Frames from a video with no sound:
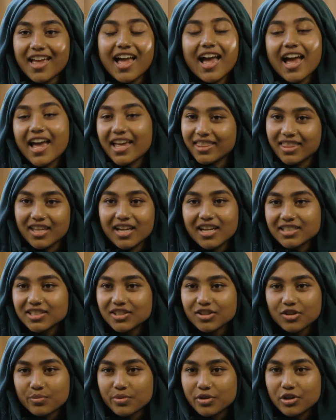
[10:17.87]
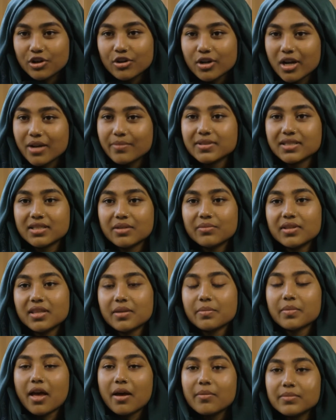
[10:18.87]
At the end of the program, some of
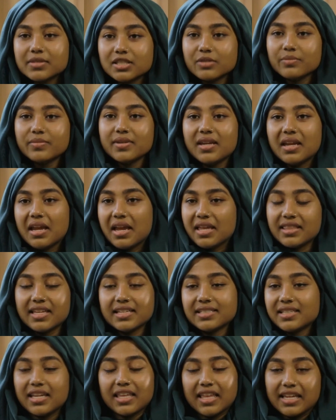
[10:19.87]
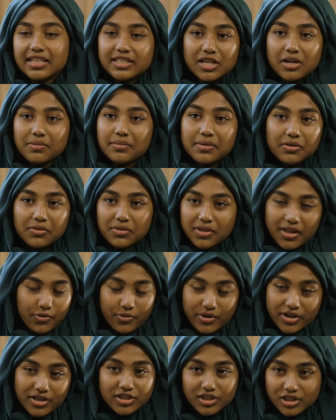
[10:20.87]
them come to me and they say like, Jeba, like
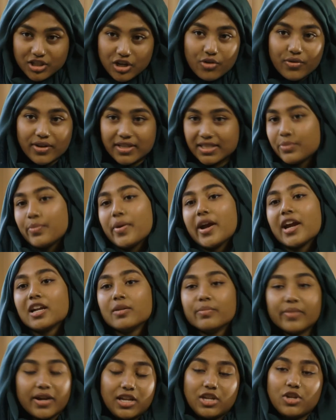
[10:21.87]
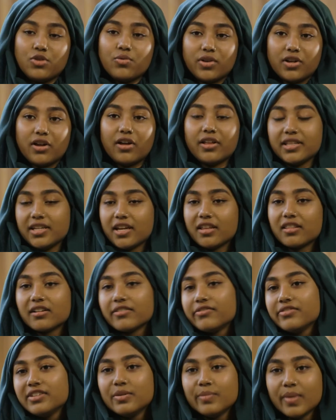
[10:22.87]
we are so inspired by you and all the other
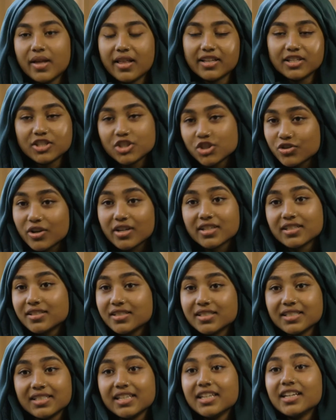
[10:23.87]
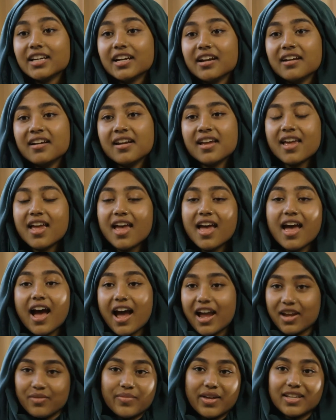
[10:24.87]
female instructors here.
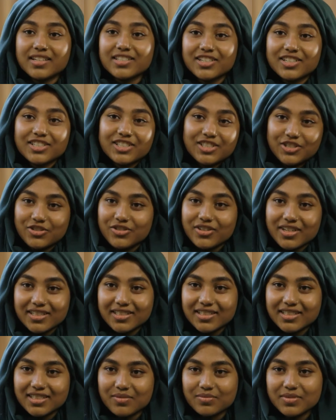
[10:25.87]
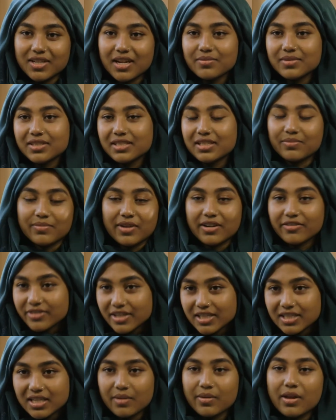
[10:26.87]
I mentor students sometimes in my free
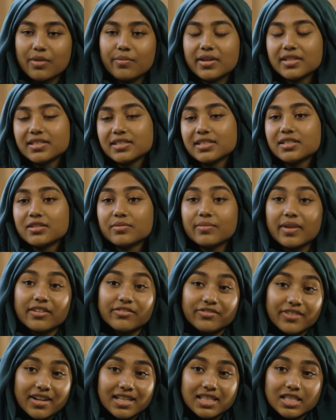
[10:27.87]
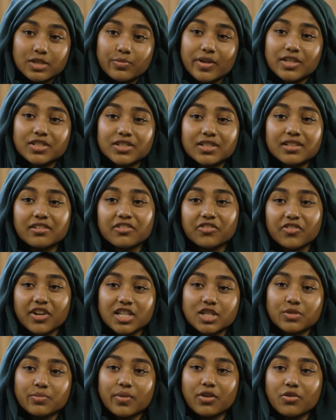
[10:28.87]
time. I mentor my friends, especially the
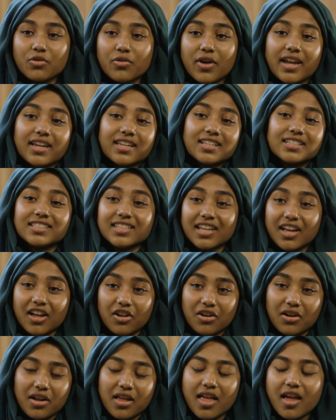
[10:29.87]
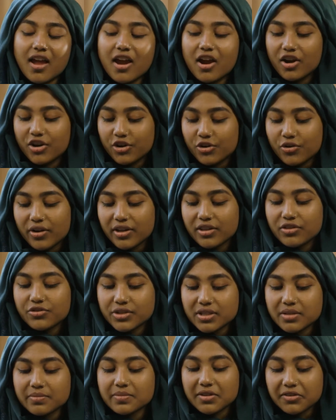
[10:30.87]
freshmen who I can tell are going through
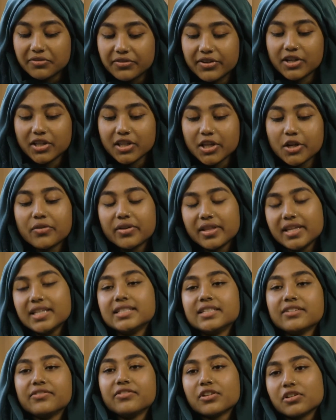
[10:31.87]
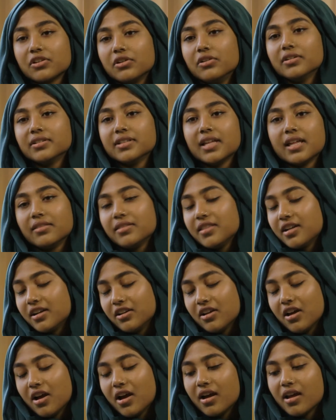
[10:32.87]
something really, really difficult that they're
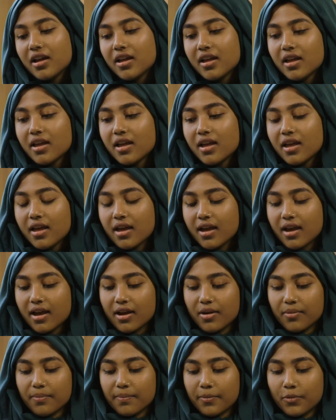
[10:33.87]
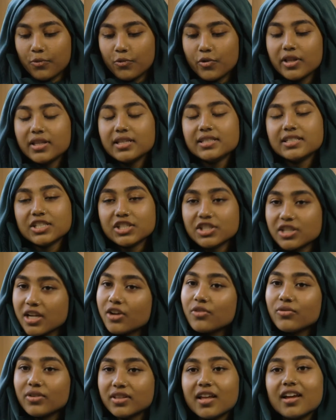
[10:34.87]
not willing to share
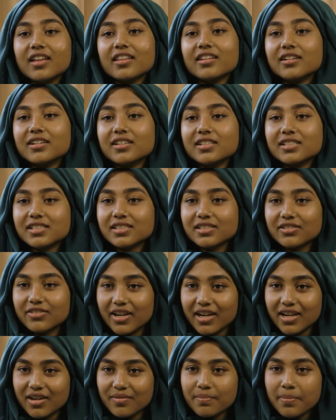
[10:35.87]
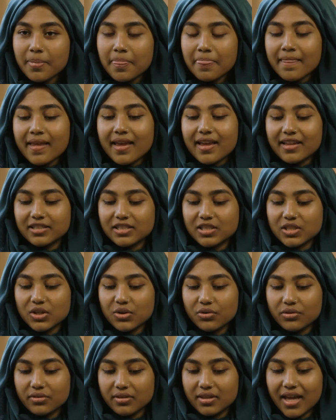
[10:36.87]
with others, right? And
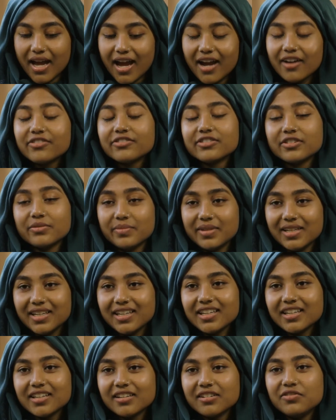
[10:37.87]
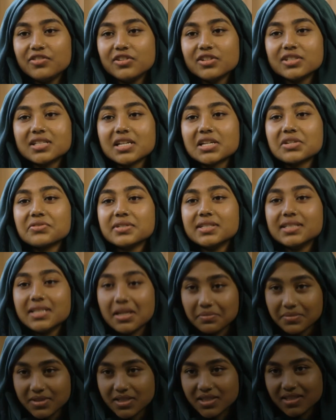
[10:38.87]
so that for me, it feels like
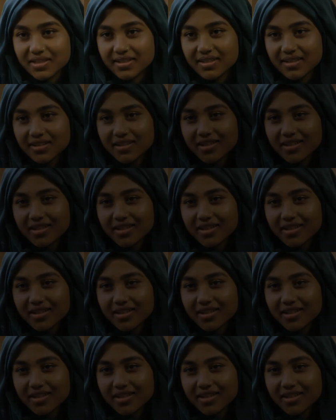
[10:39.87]
redemption.